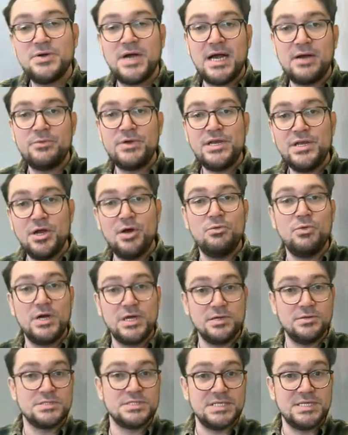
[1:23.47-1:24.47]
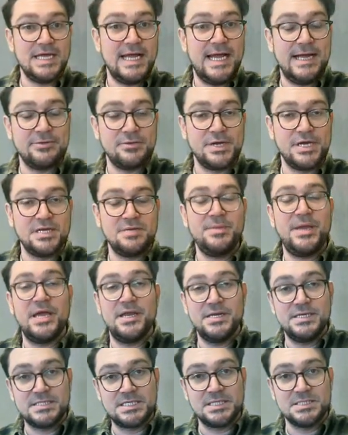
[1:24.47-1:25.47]
how we know what goes into aggregate demand.
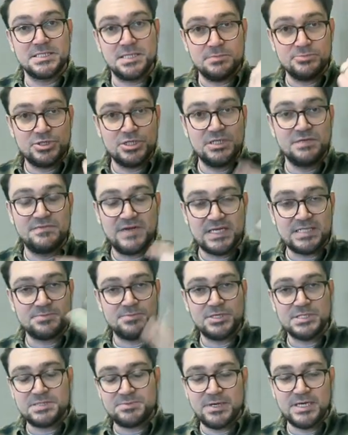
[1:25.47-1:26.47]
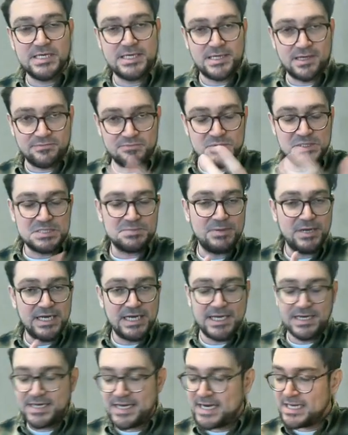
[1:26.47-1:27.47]
It's consumption, investment, spending, government spending,
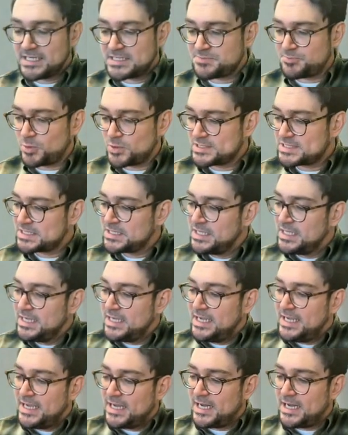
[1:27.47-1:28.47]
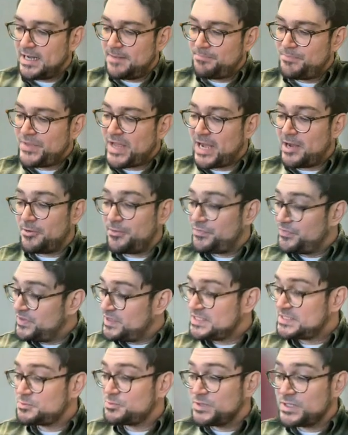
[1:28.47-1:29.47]
and net exports. Now,
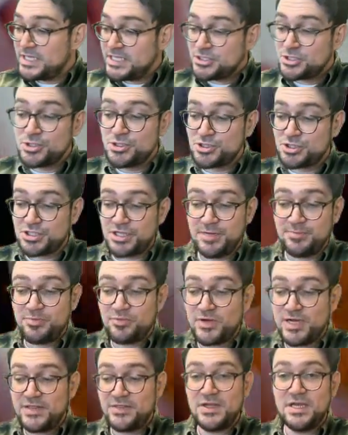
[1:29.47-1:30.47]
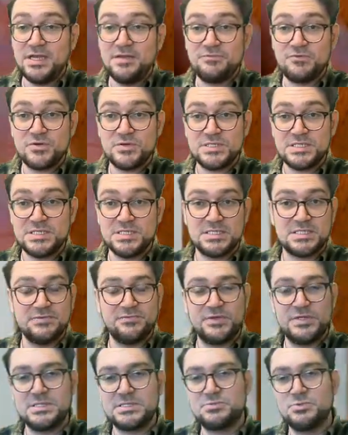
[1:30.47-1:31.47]
this relationship, right, the inverseness of
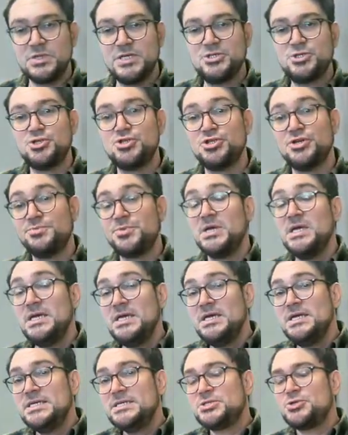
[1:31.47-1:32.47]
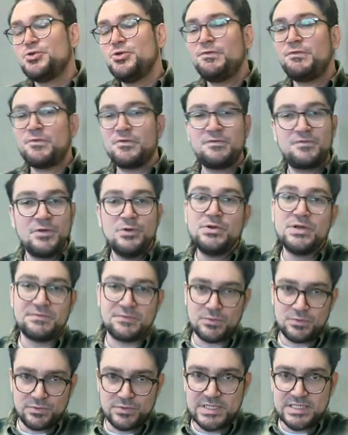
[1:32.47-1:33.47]
this relationship is true for a few
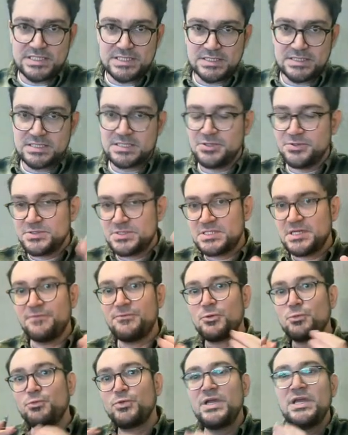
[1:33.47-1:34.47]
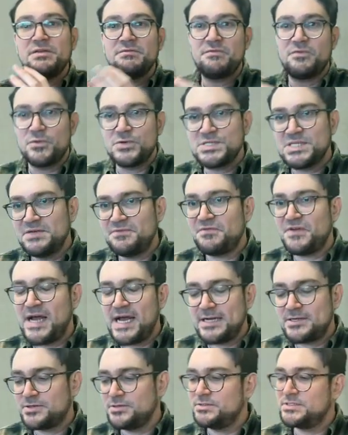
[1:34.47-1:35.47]
different reasons. So there's several reinforcing
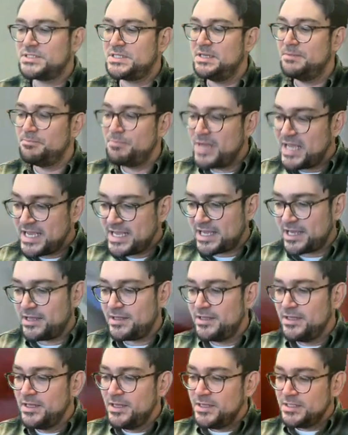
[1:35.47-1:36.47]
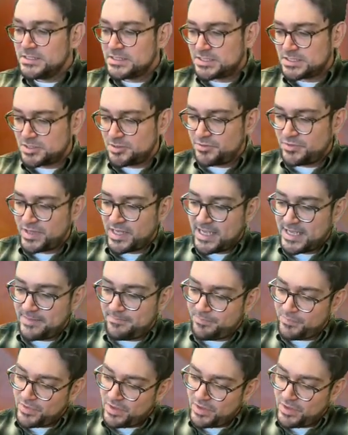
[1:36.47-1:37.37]
factors that make it so that